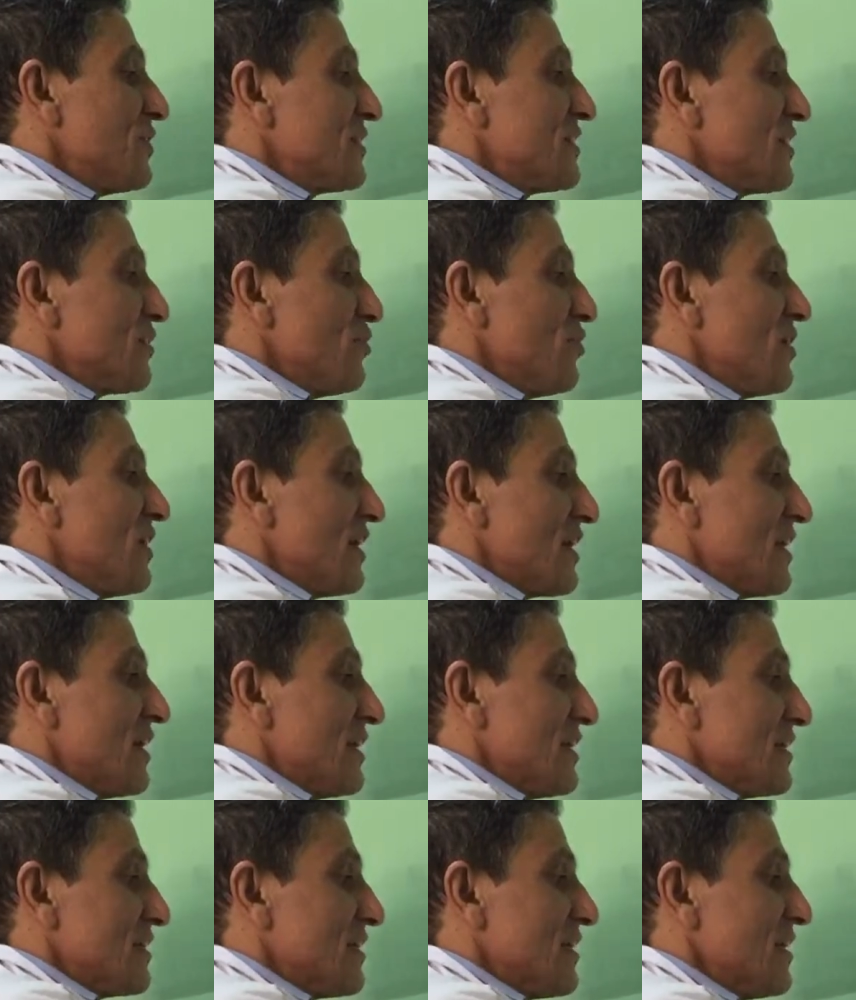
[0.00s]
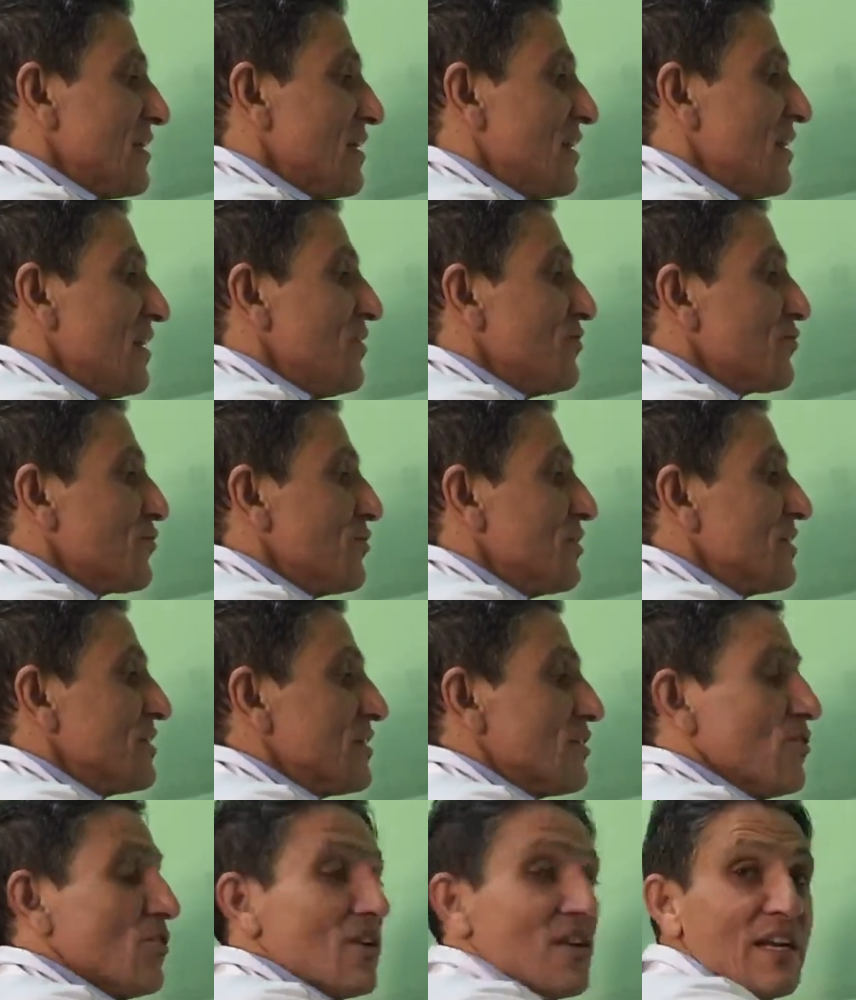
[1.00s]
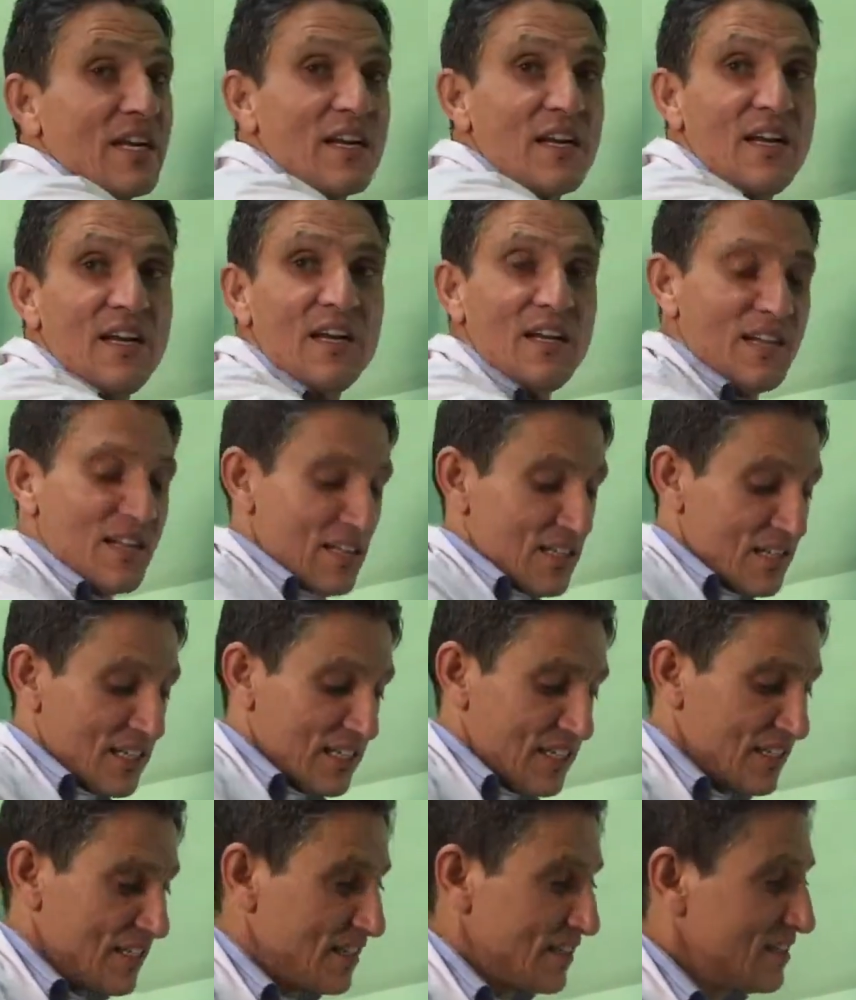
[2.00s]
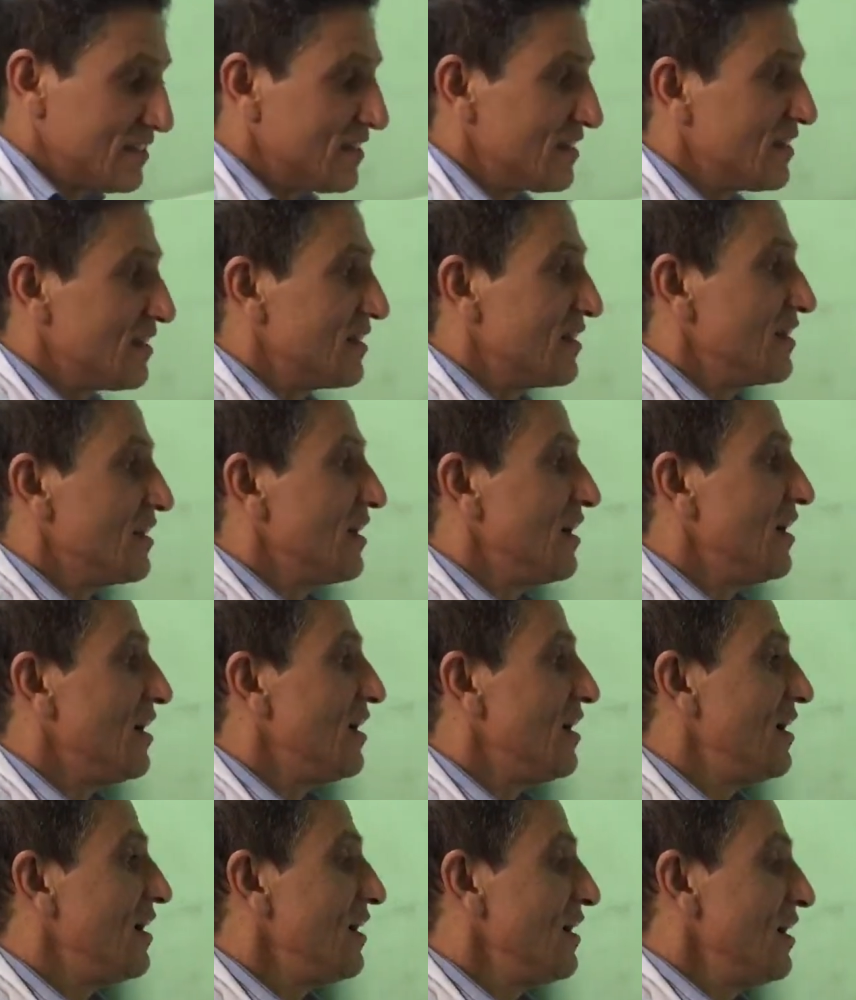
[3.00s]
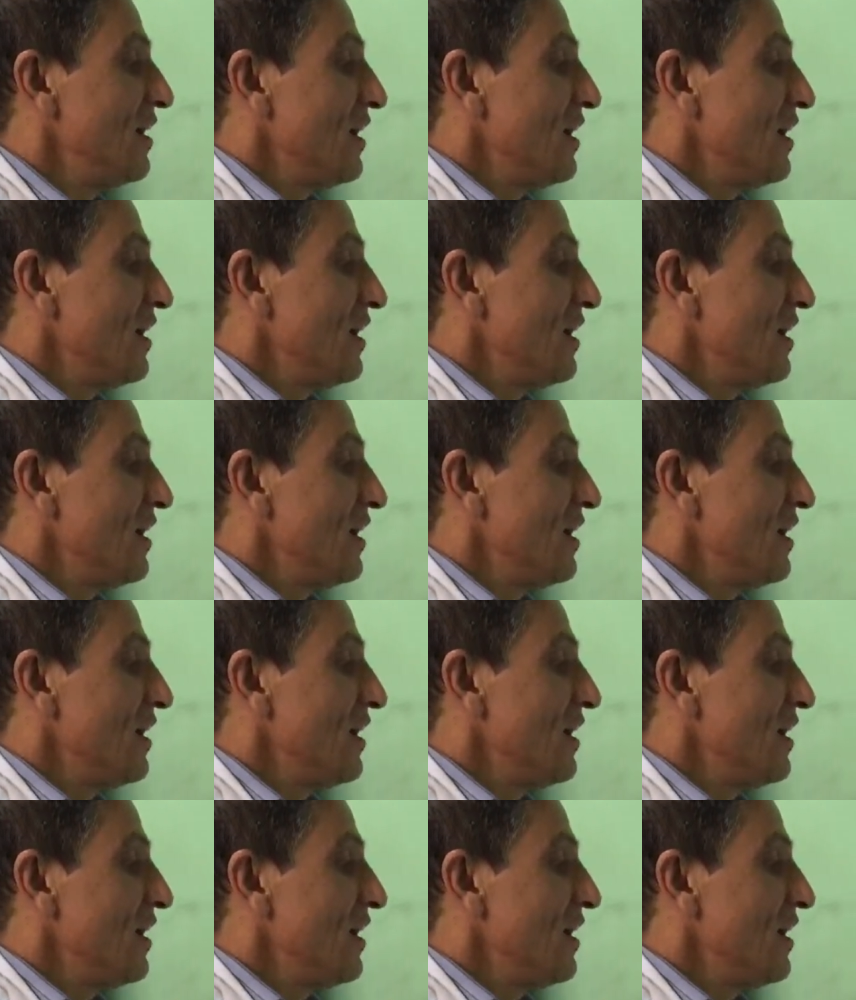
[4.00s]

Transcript: ventricular lead, left ventricular lead. Huh?